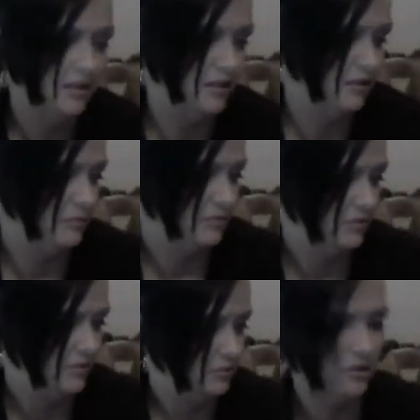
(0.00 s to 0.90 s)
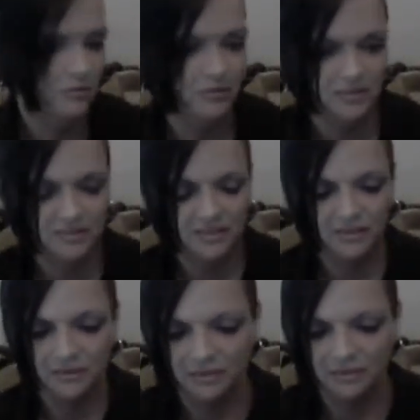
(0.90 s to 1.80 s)
Um, probably just now
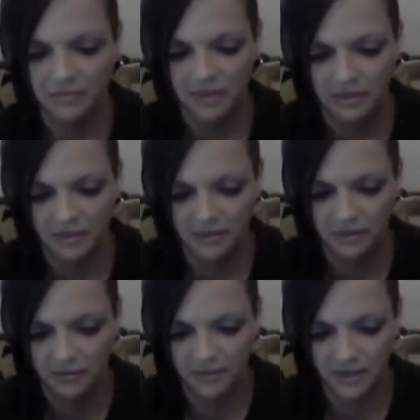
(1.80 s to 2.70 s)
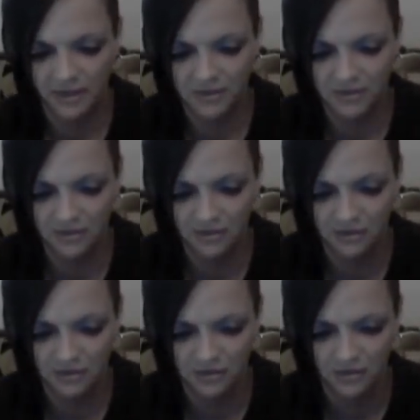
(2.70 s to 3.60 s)
getting my notification.
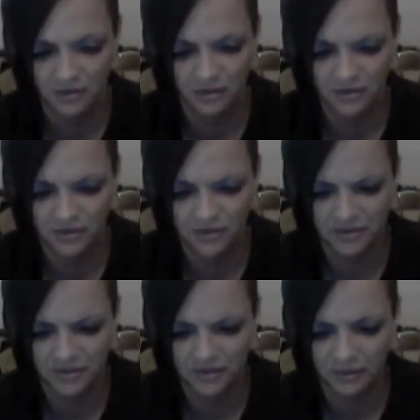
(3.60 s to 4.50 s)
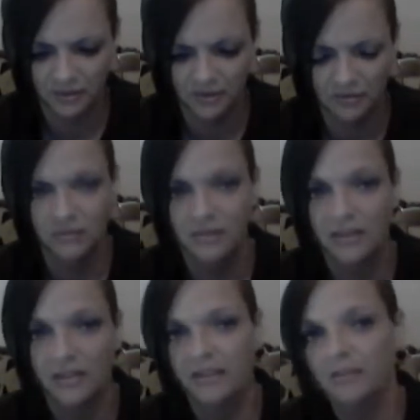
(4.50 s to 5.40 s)
No, that's just an email.
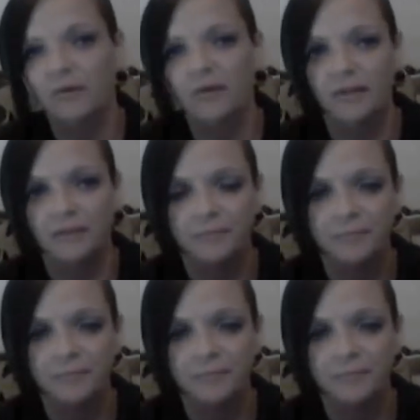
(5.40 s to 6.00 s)
Anyway,